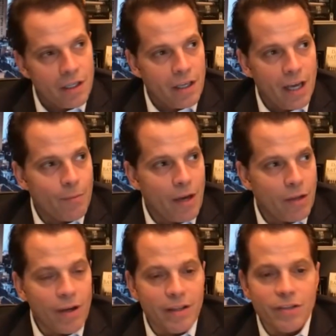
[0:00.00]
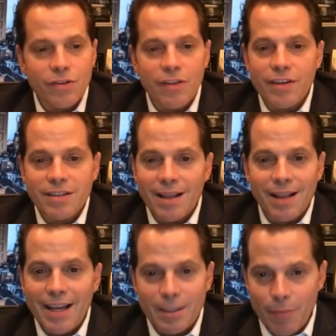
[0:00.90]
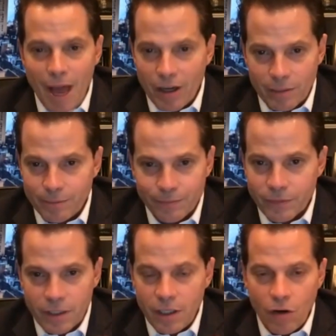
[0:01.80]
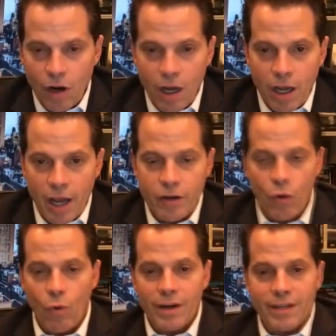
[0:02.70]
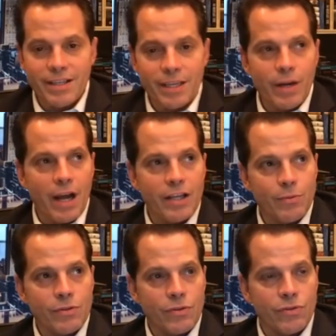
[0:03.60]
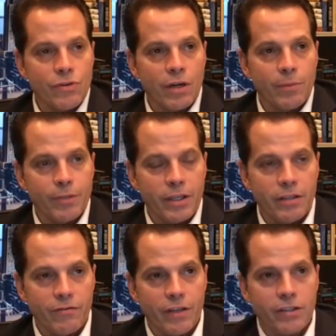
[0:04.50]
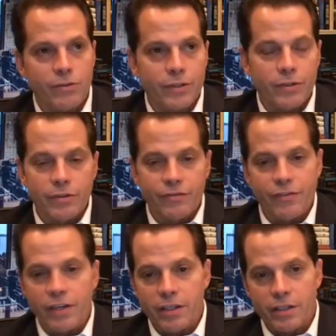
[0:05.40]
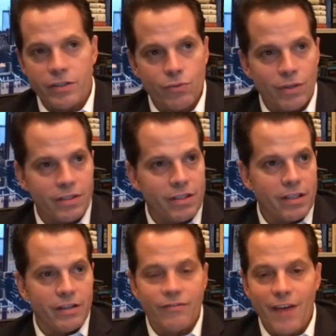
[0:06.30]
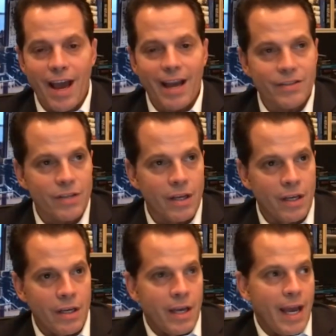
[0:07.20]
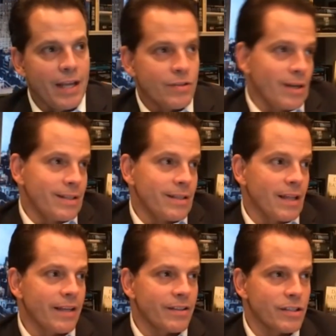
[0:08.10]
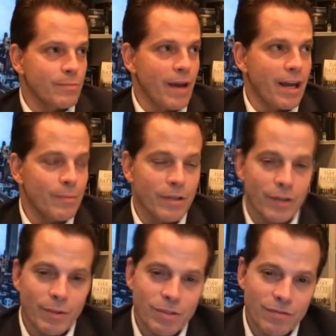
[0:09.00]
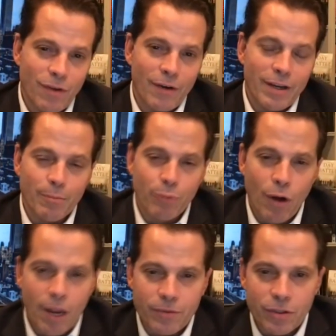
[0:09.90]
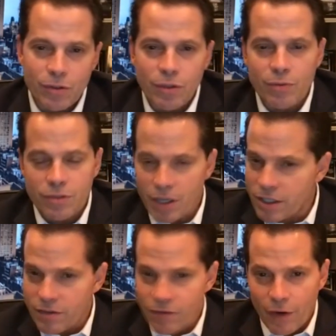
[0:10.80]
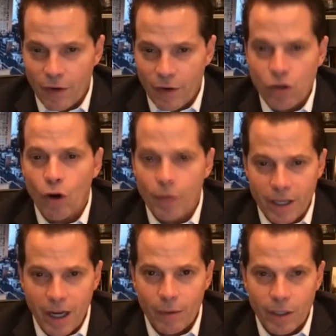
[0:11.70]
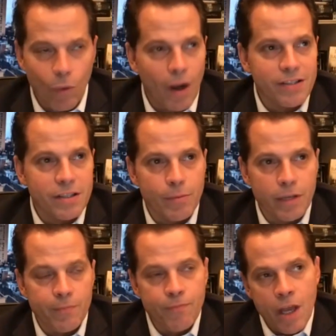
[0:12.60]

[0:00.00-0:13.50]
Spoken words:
And by the way, these are the things I liked about him. I don't want to demonize Mr. Trump in victory or defeat. I just want to tell you the facts. And so I did like this about him. He was very impromptu. He's a very charming guy when he wants to be.